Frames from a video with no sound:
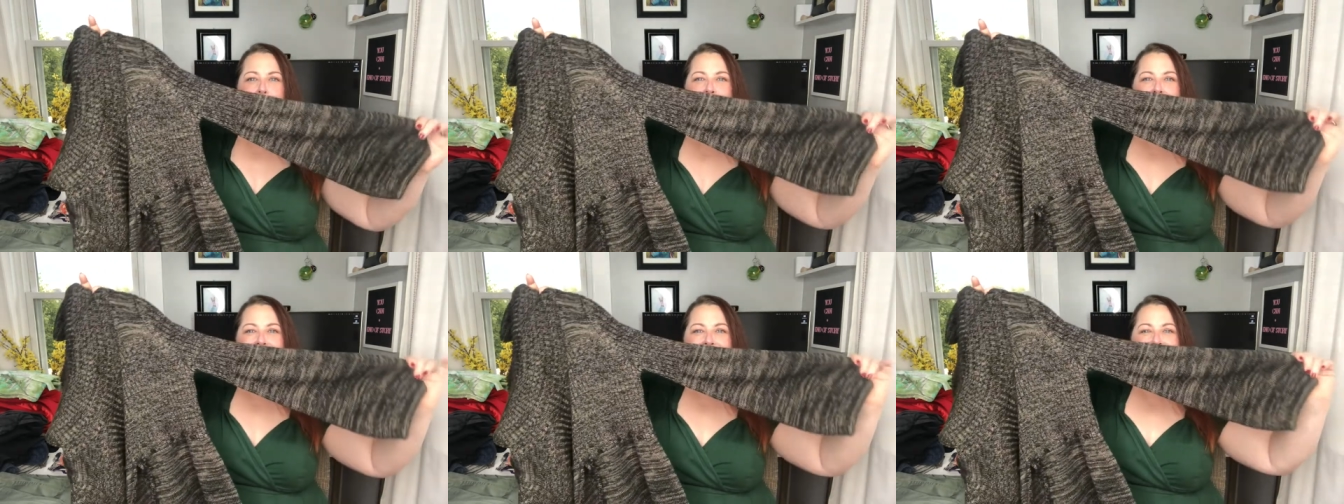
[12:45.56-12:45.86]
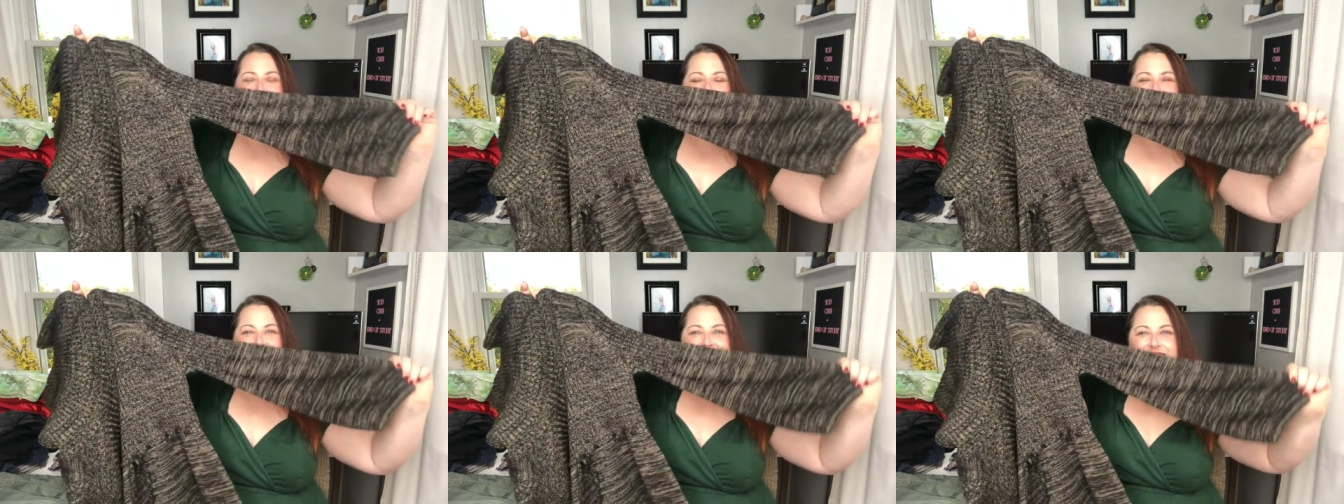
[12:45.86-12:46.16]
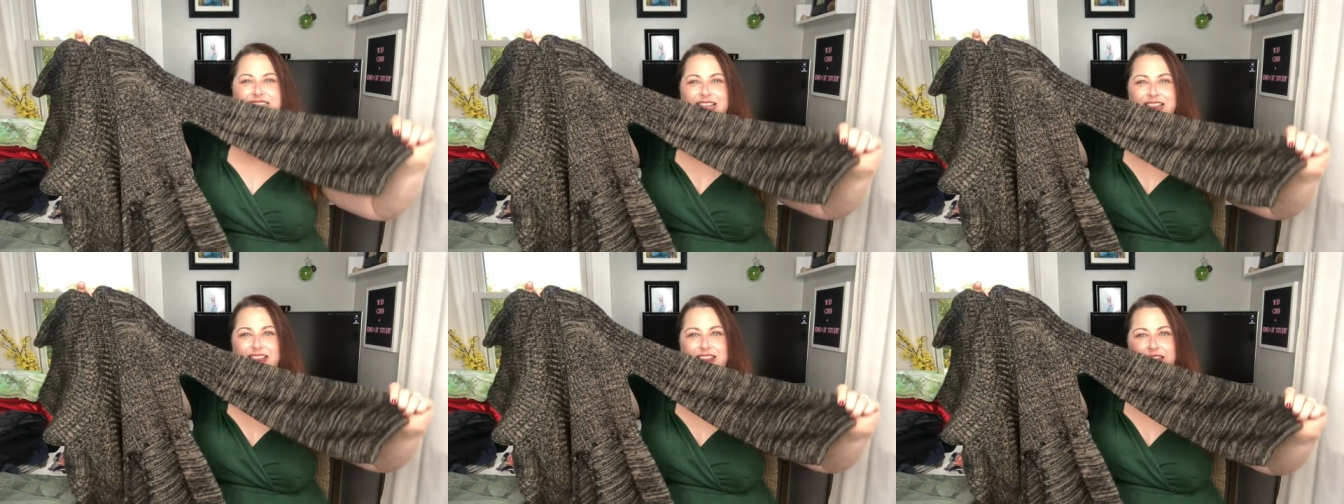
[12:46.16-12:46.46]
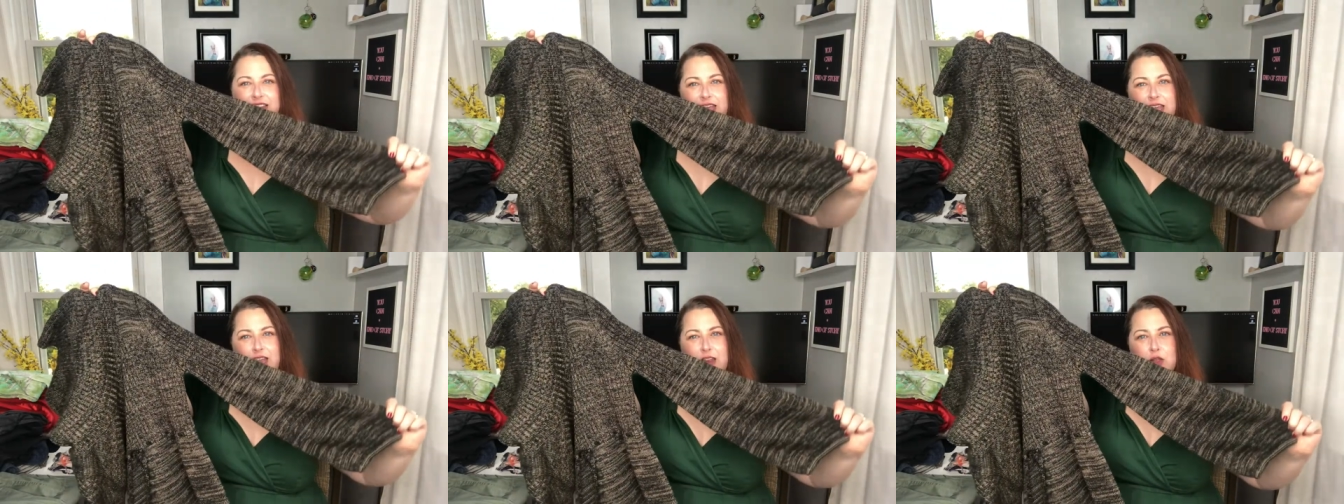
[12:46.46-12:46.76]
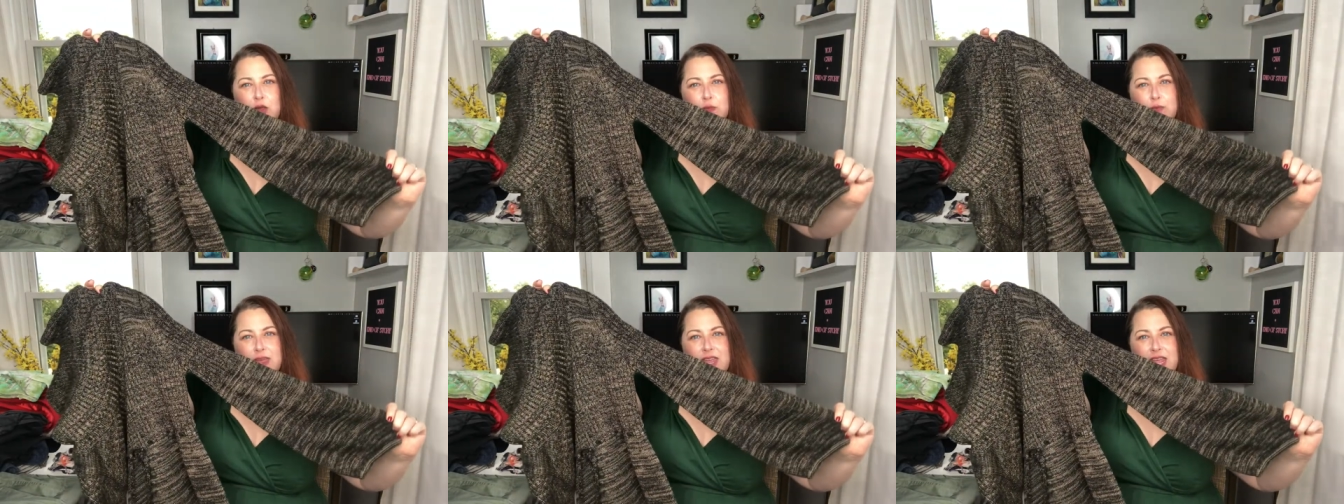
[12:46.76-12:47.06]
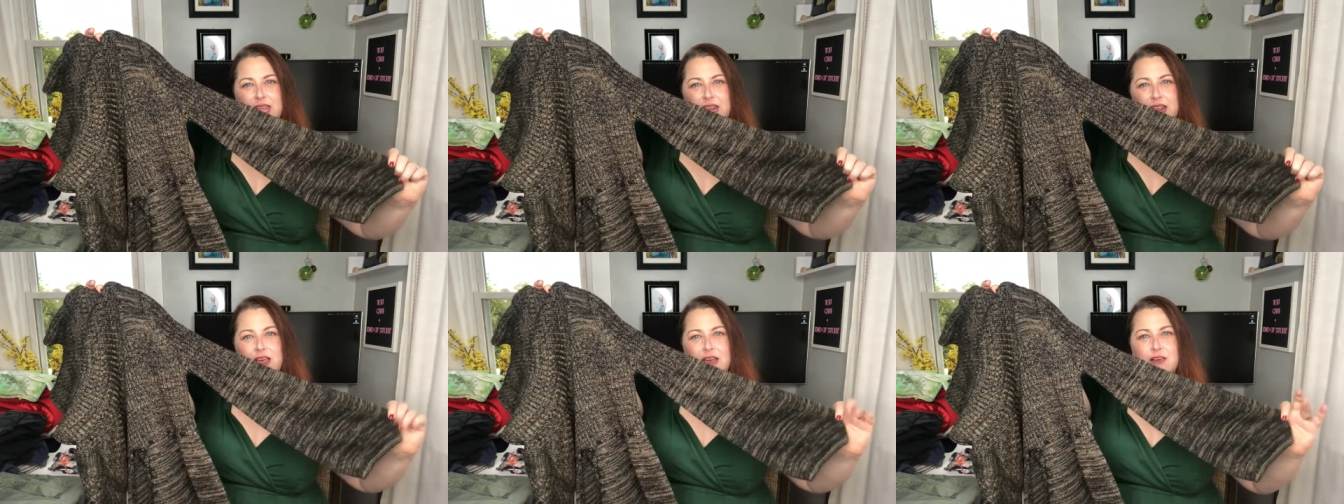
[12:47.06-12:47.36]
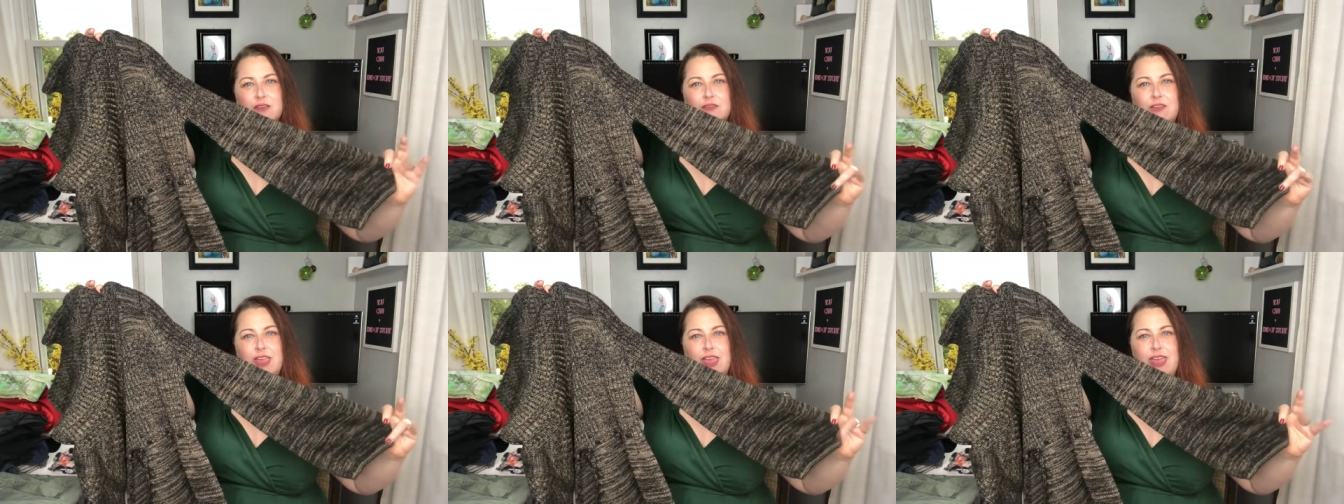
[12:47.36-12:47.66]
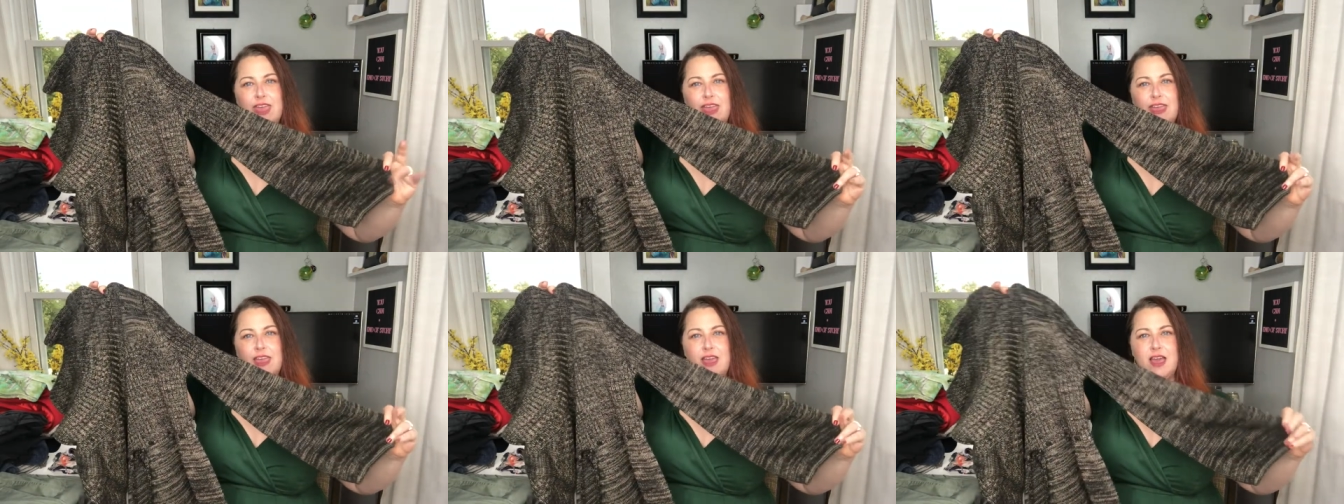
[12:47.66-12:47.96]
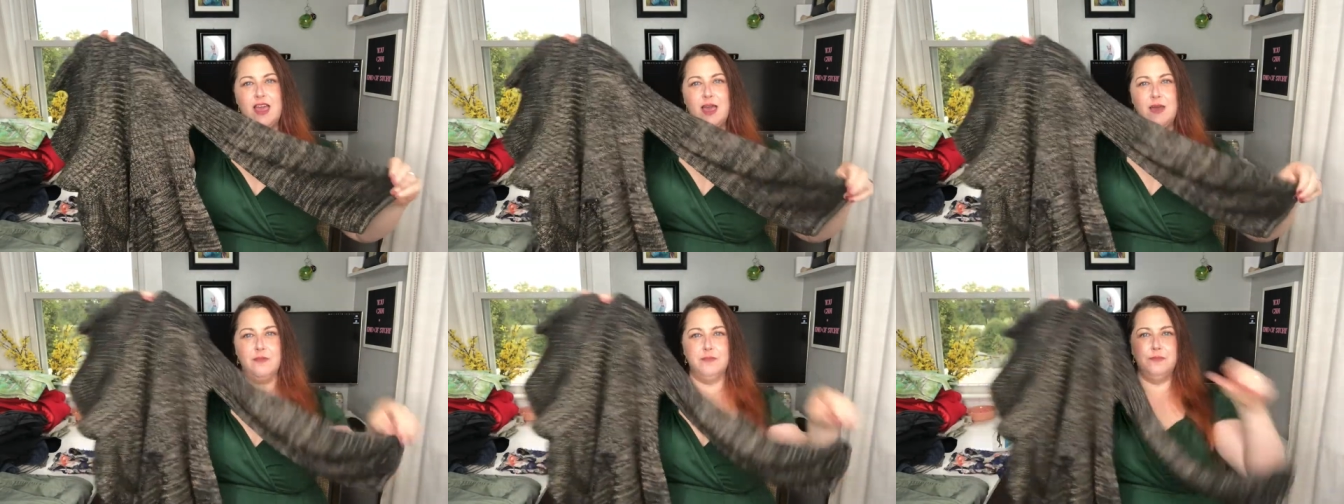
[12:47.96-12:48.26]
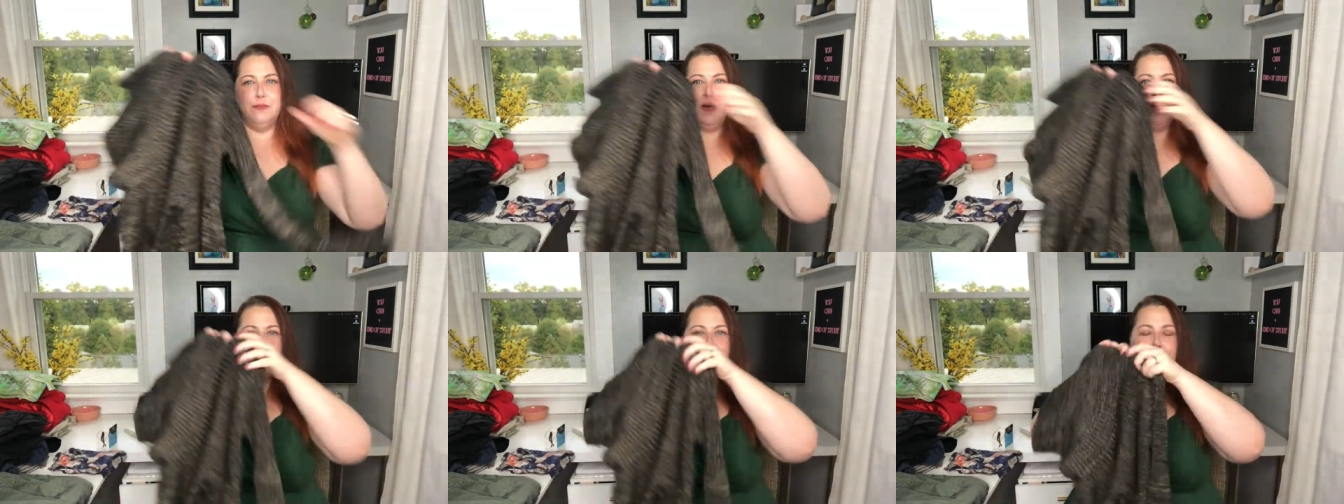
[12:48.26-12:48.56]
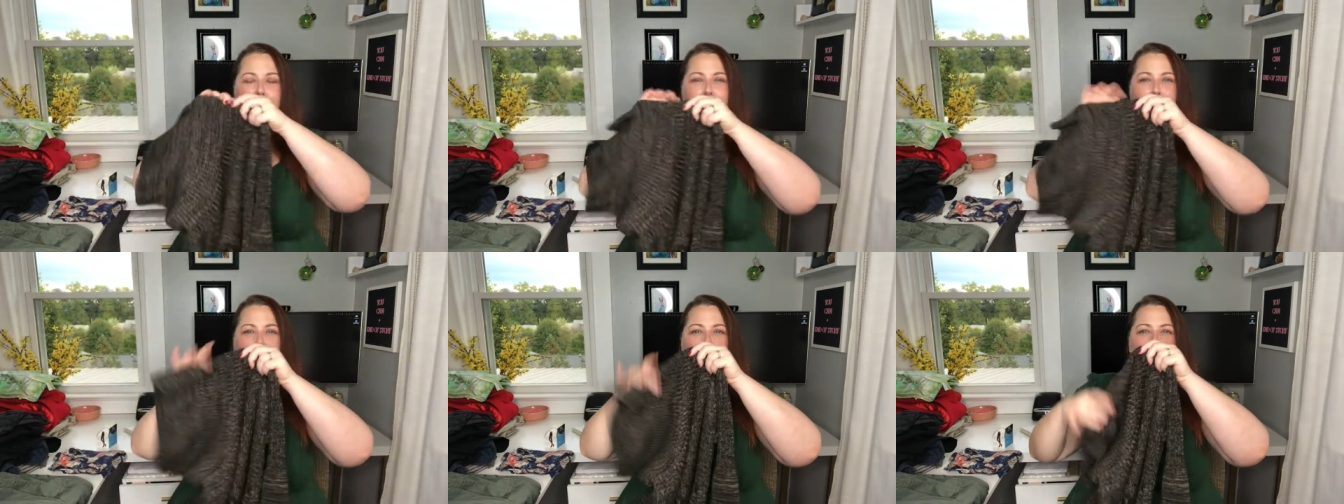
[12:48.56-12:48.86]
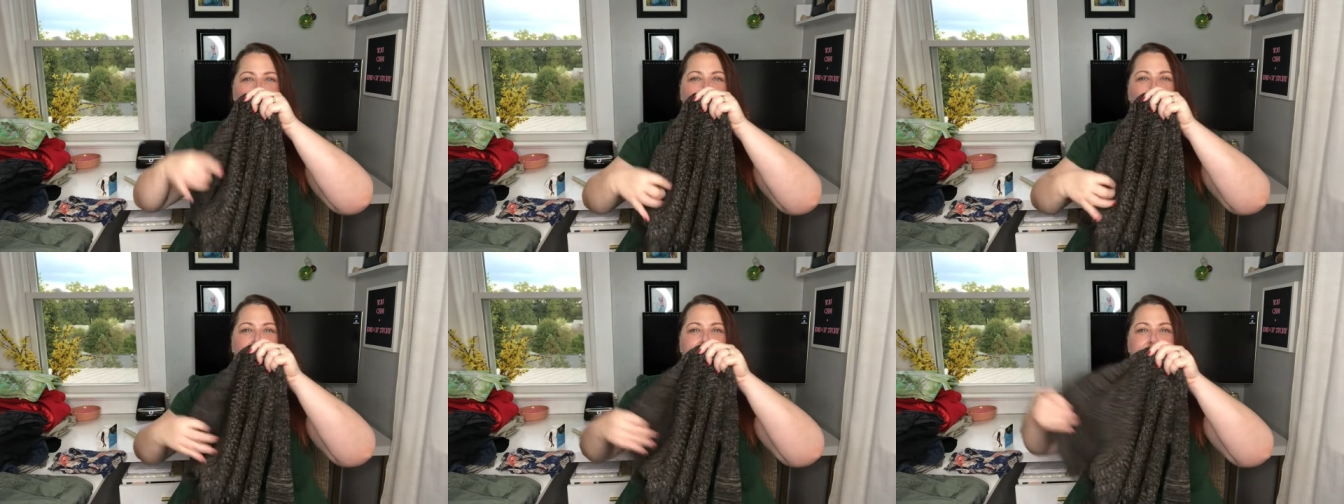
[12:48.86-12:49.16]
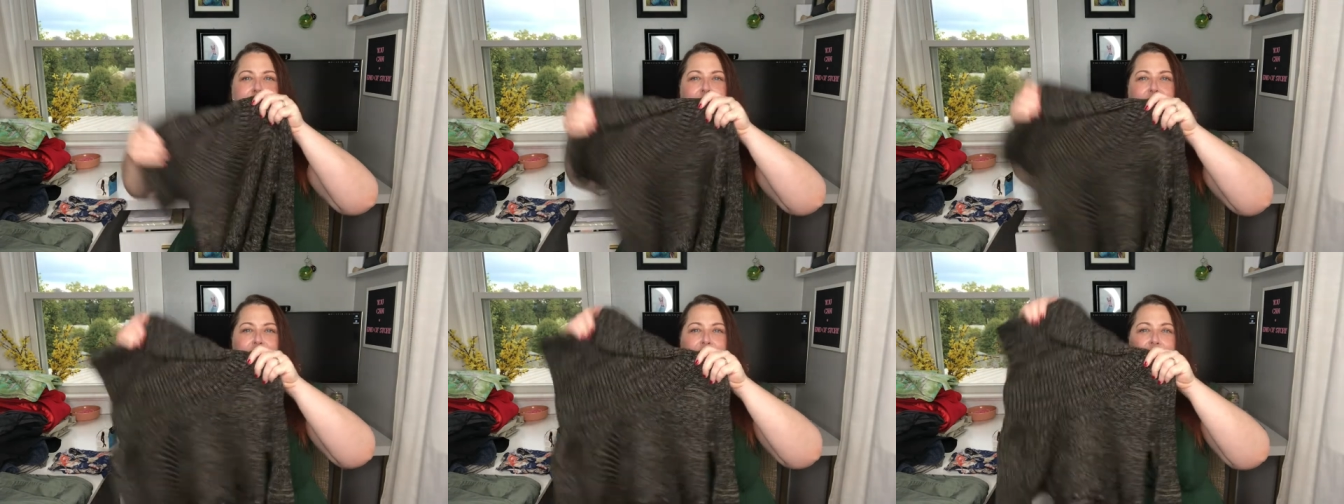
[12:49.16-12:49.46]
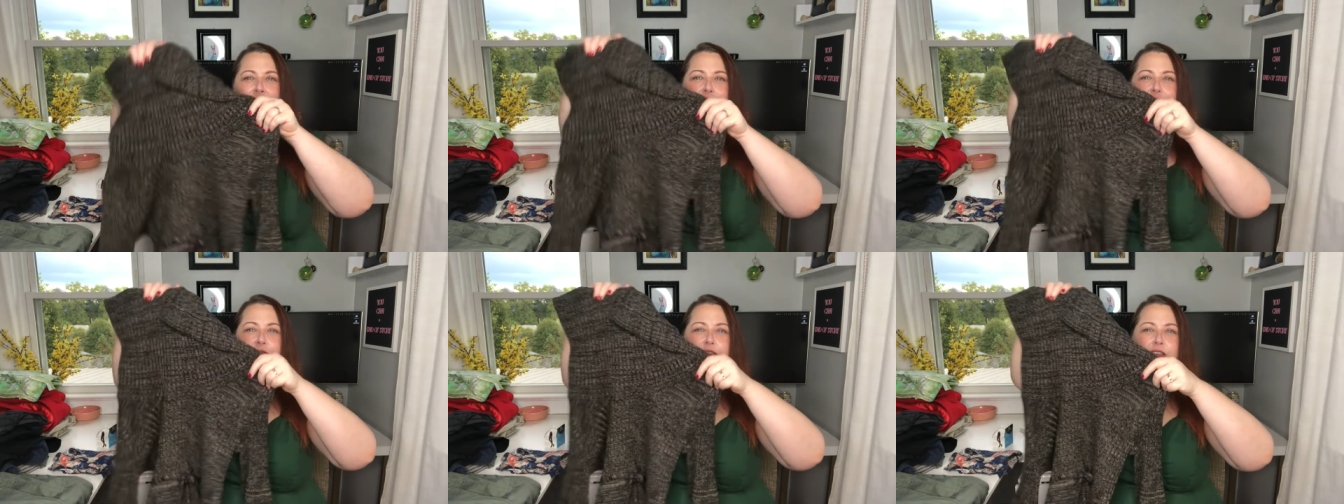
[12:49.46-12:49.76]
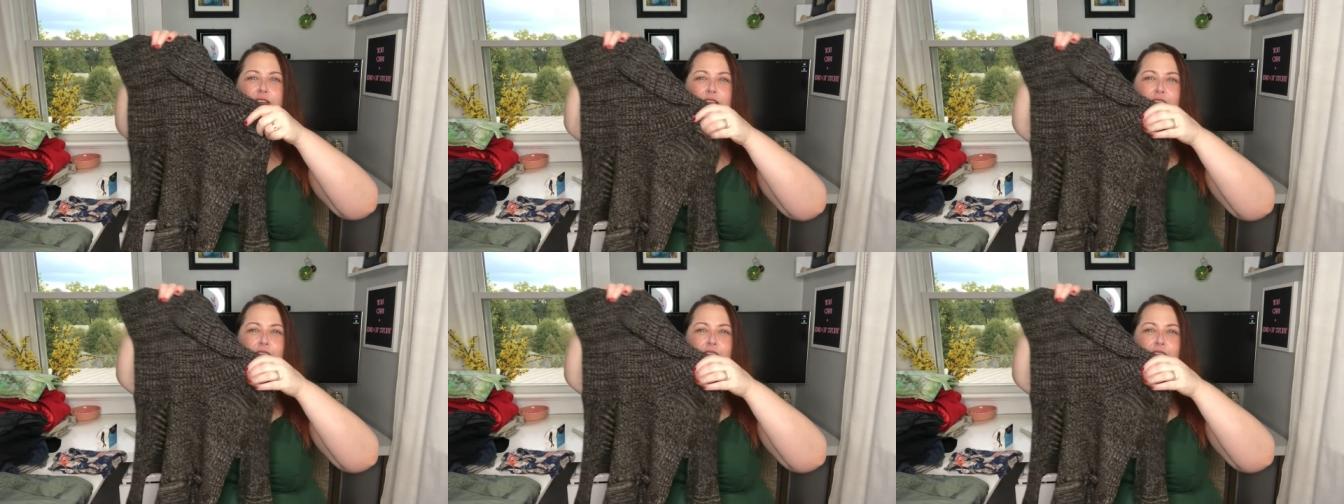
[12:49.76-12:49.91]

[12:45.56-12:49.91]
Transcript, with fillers: And it has a little bit of a puff balloon sleeve,